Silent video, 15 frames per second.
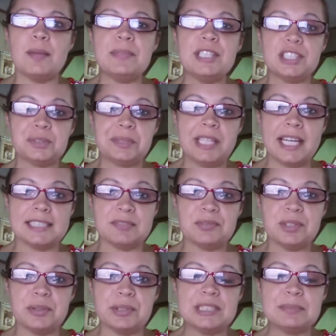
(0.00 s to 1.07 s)
History has
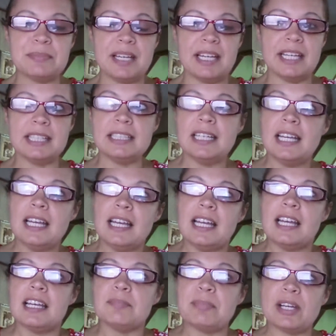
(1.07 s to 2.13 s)
influenced my
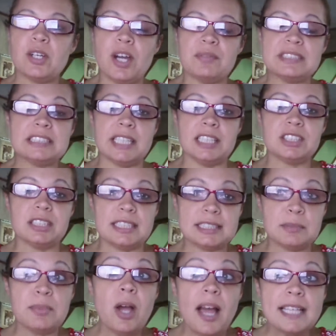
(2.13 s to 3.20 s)
conversation in
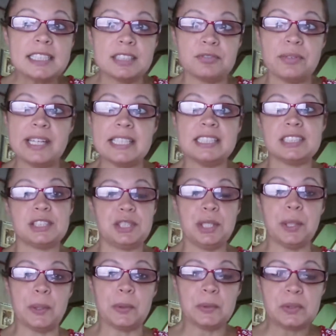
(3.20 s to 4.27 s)
some positive ways
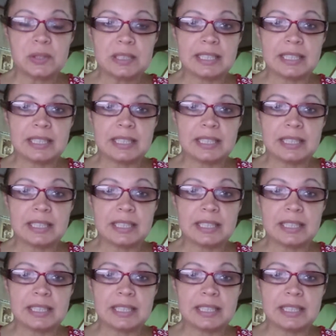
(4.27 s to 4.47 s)
too.